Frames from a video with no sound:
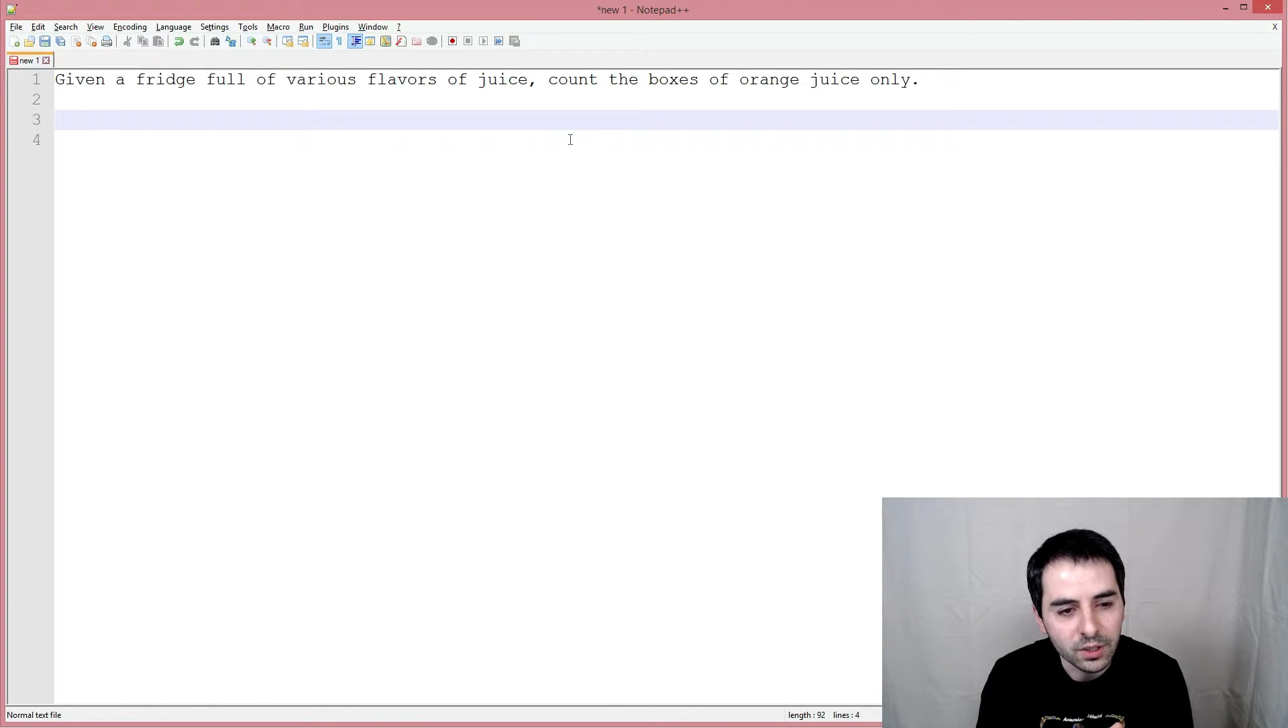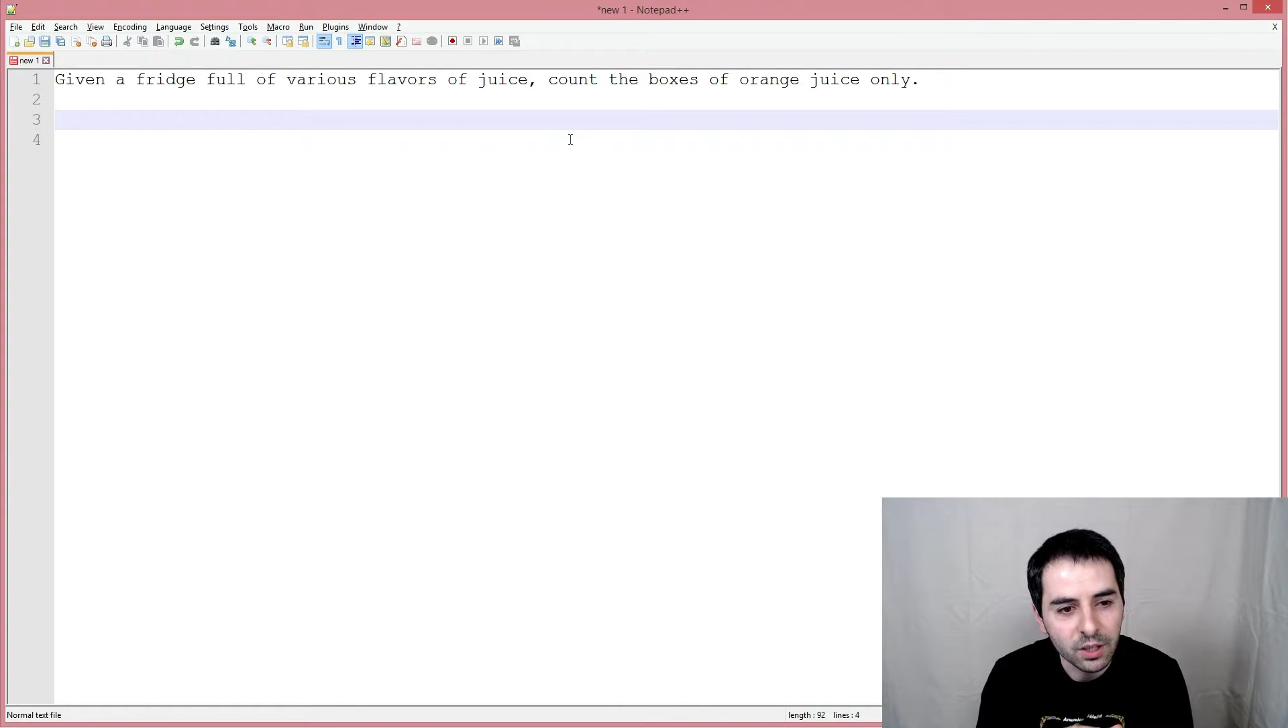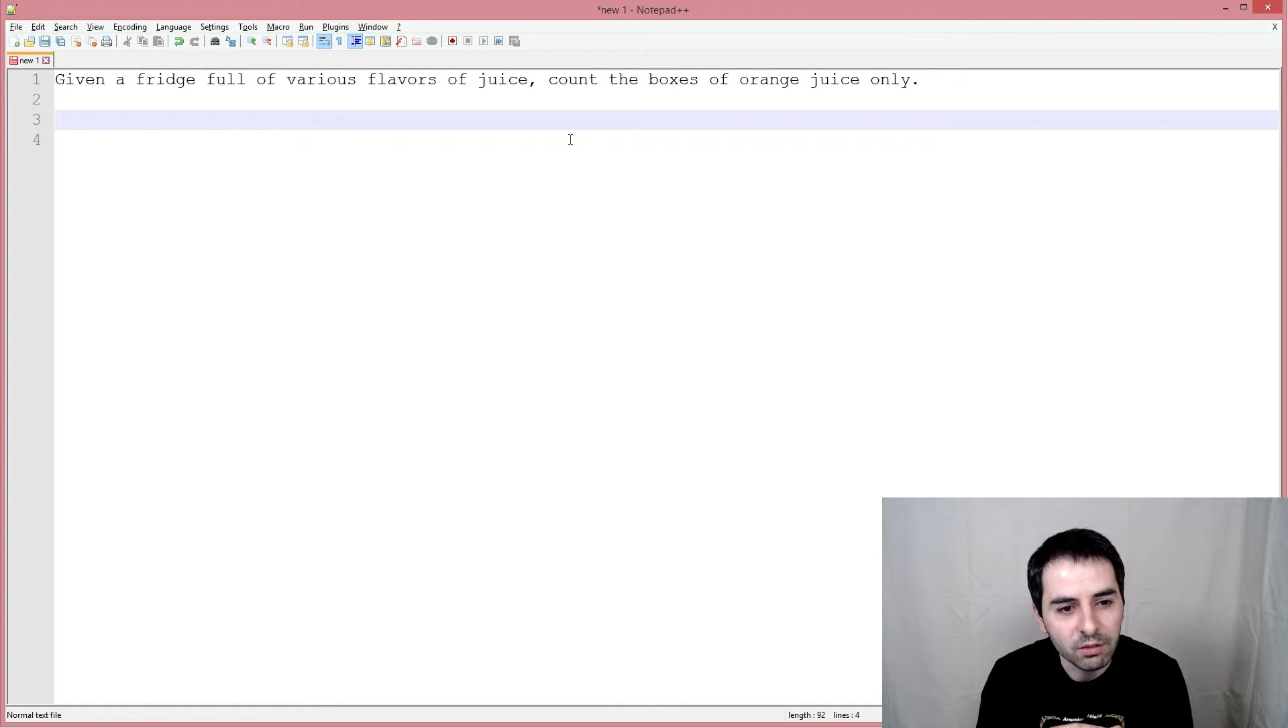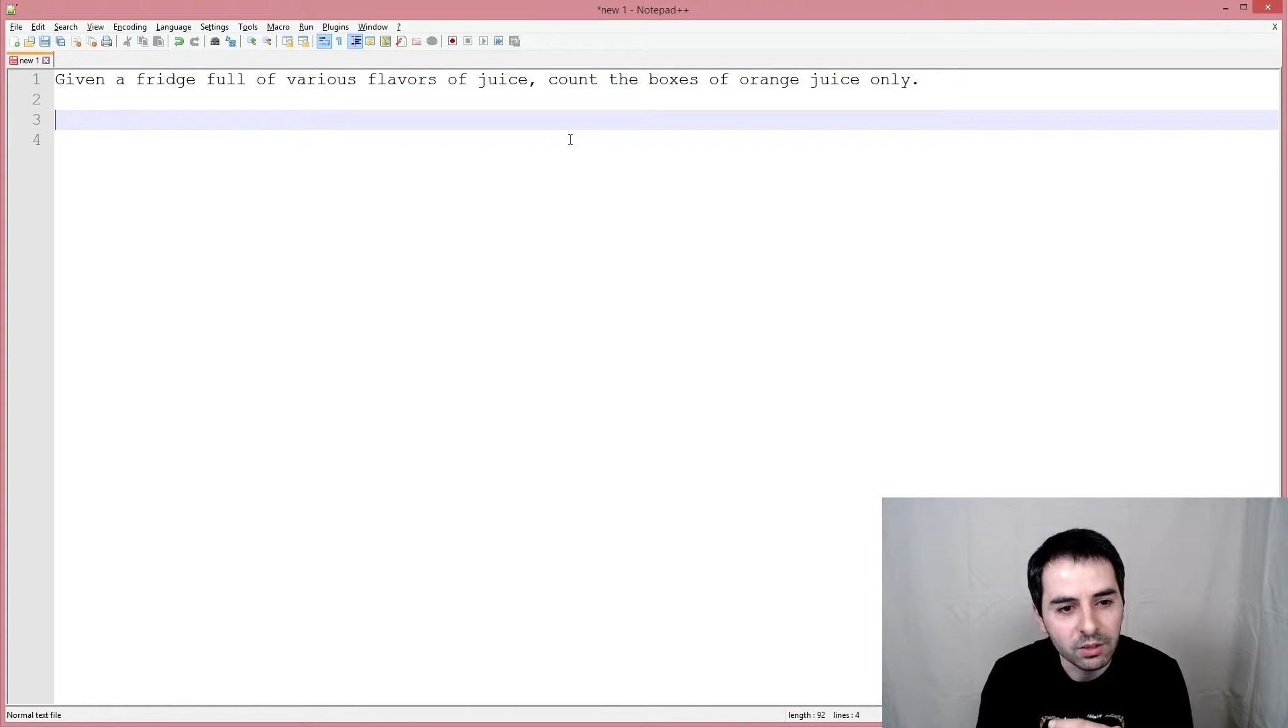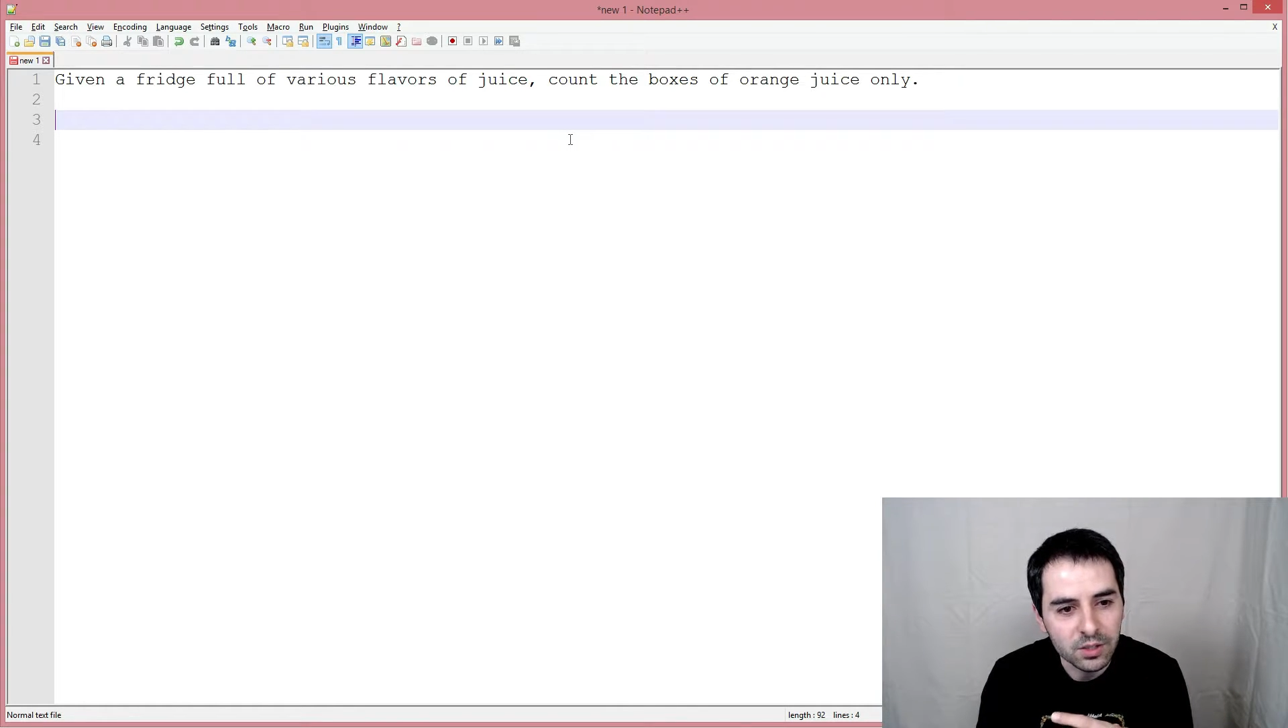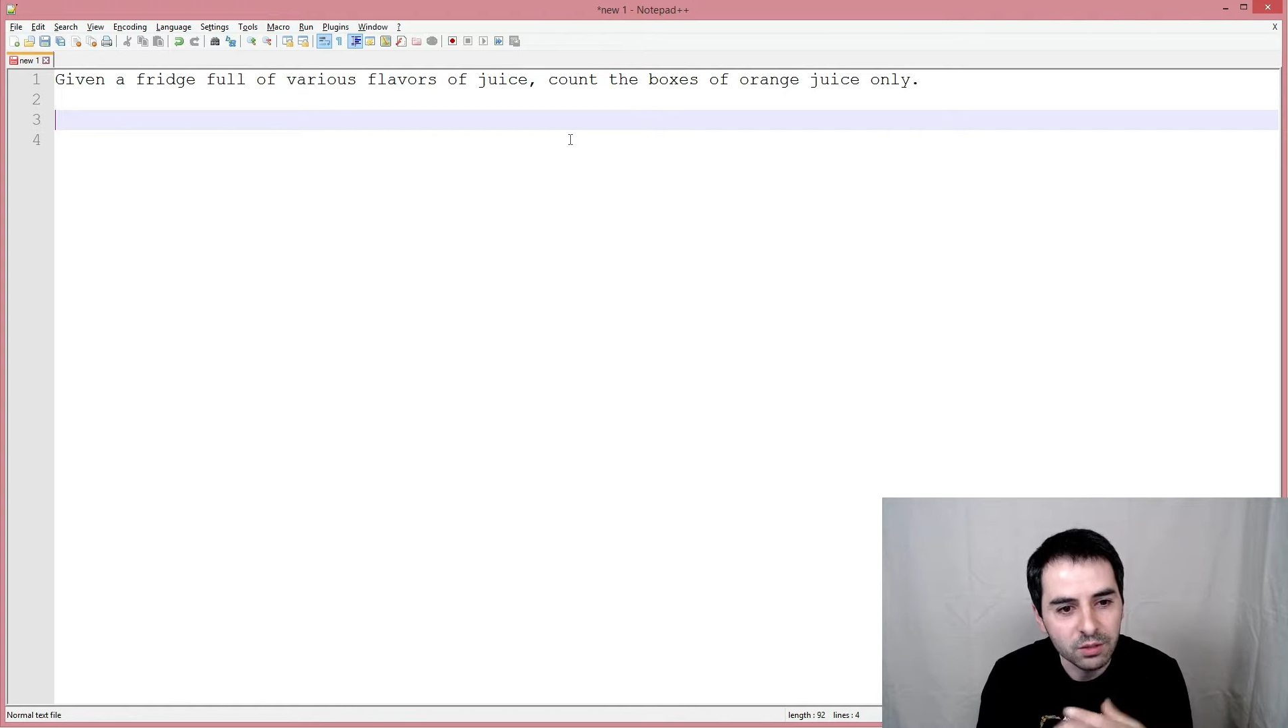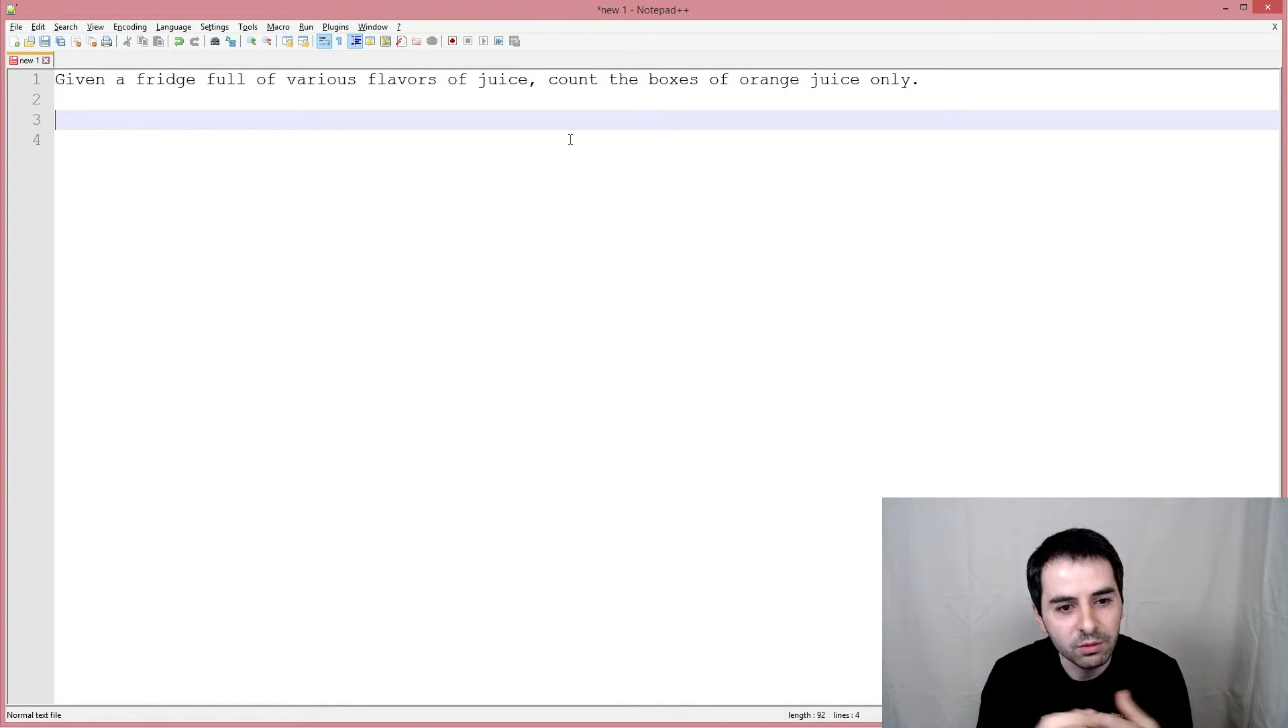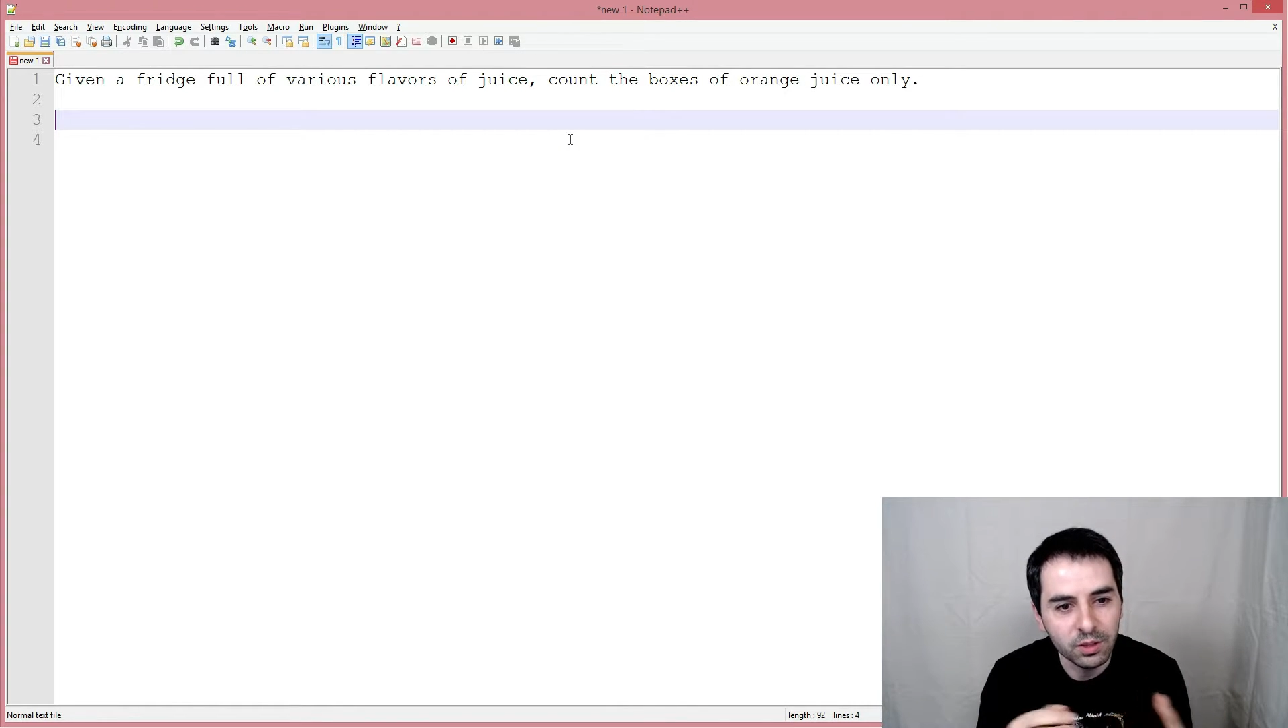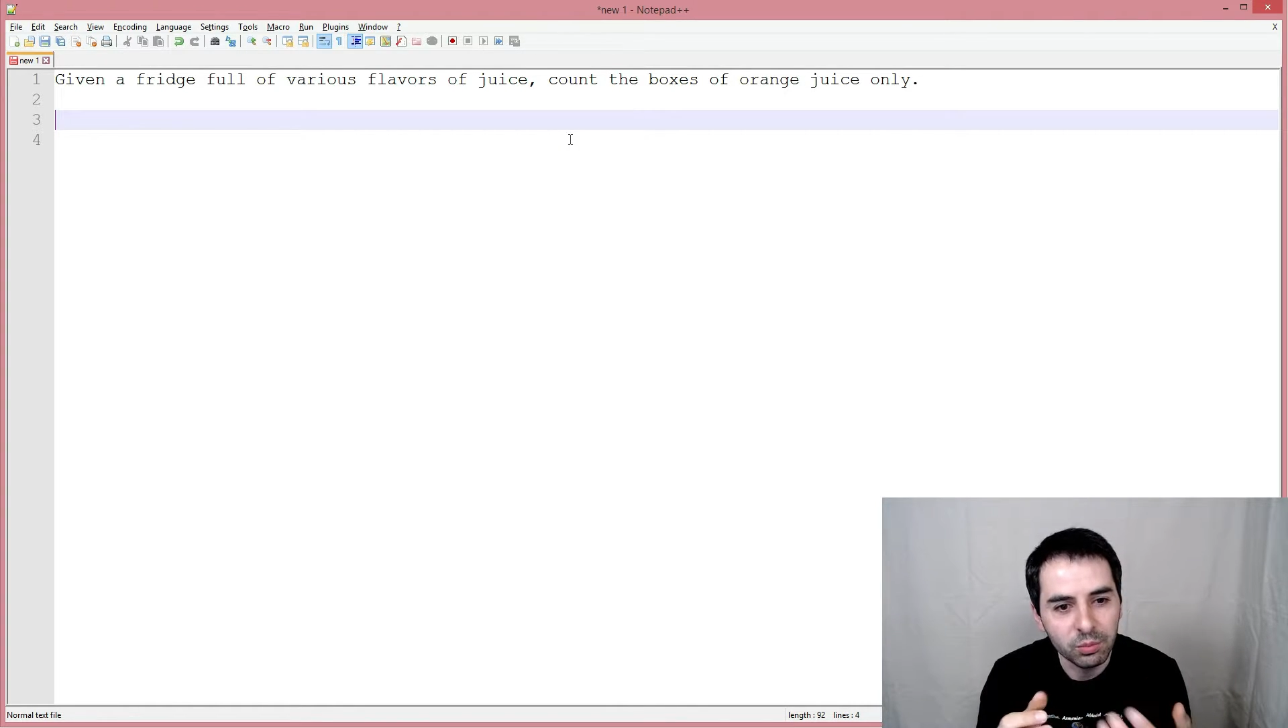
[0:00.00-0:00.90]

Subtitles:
having several